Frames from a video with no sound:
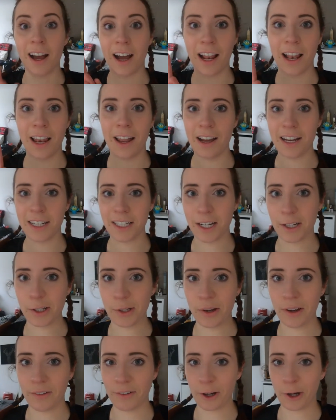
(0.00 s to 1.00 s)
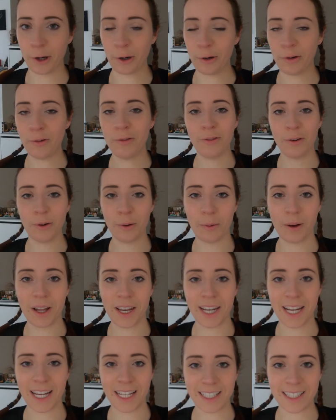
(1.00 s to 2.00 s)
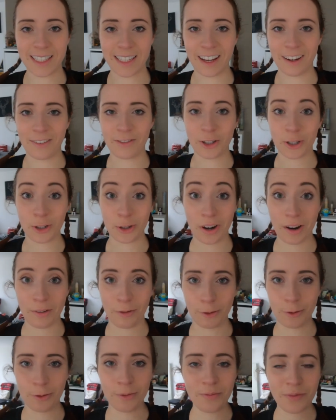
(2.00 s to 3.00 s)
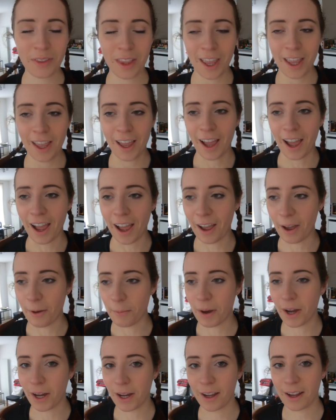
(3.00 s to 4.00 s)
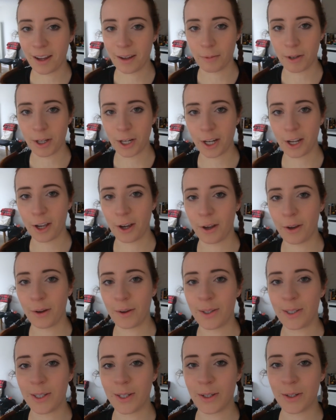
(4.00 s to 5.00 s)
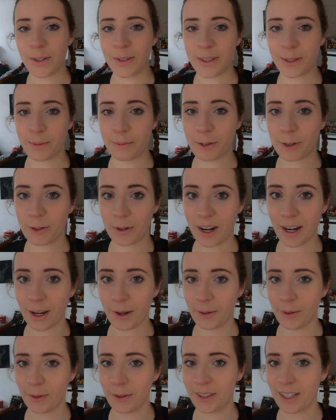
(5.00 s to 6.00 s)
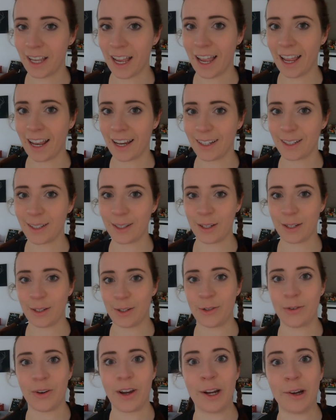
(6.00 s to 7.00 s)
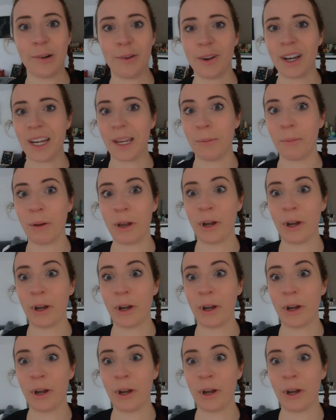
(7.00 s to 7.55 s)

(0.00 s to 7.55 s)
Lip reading: I lied, I do have a goal for when it's safe to travel. I'm gonna go to some trails and start trail running